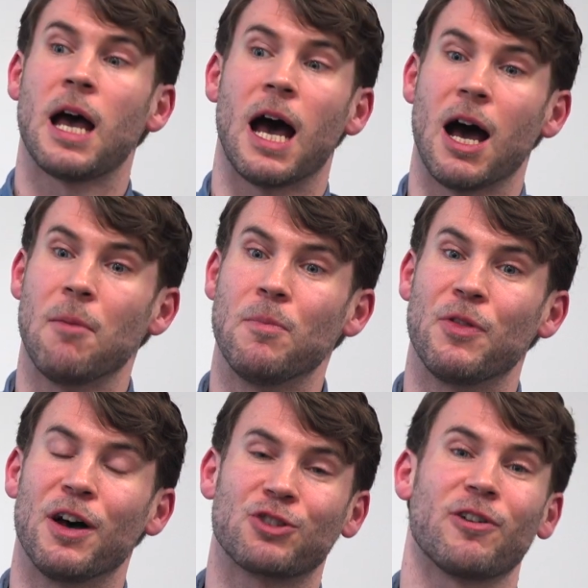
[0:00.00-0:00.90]

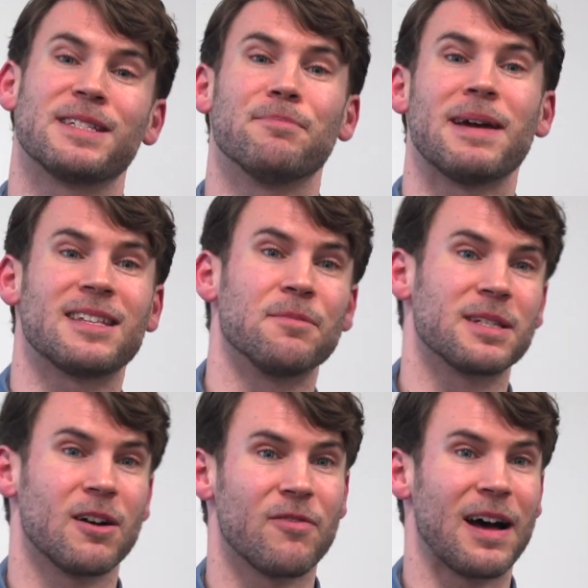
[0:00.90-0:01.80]
that are trying to make
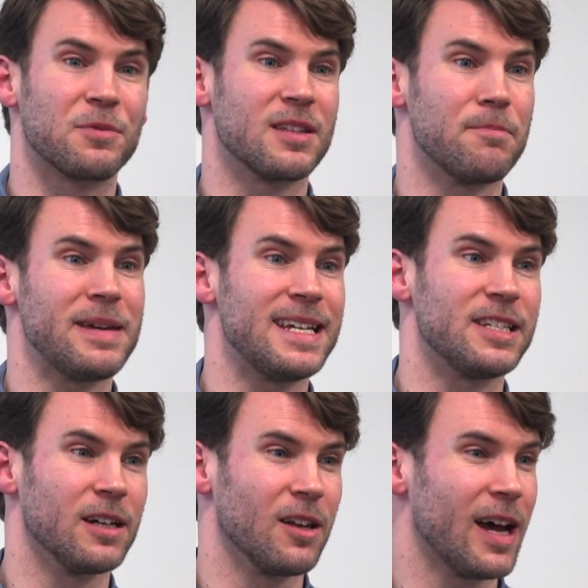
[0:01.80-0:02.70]
themselves out to the
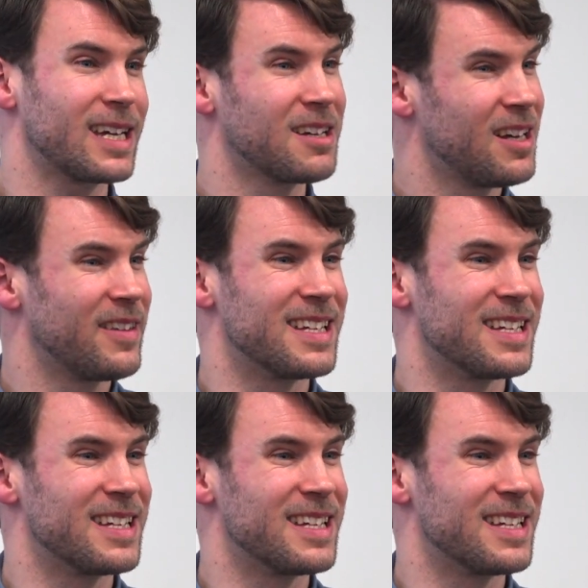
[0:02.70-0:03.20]
media like